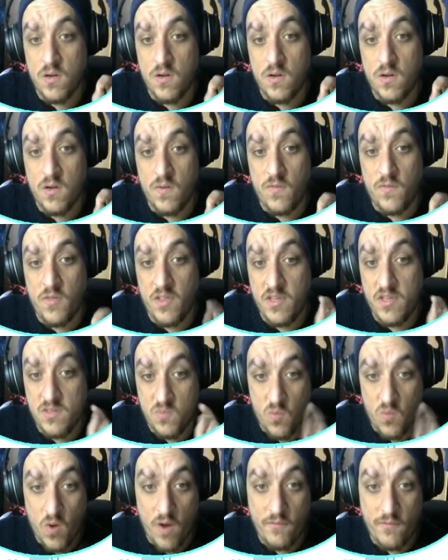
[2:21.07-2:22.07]

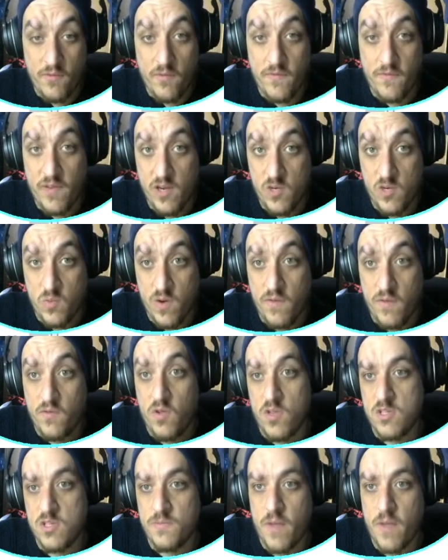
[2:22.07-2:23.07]
what I've finished when I've done the
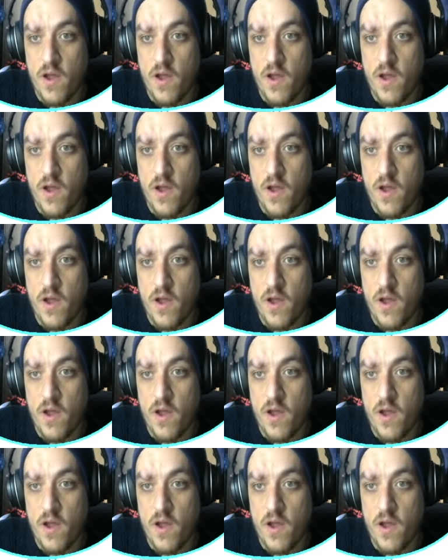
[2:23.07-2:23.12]
Spyro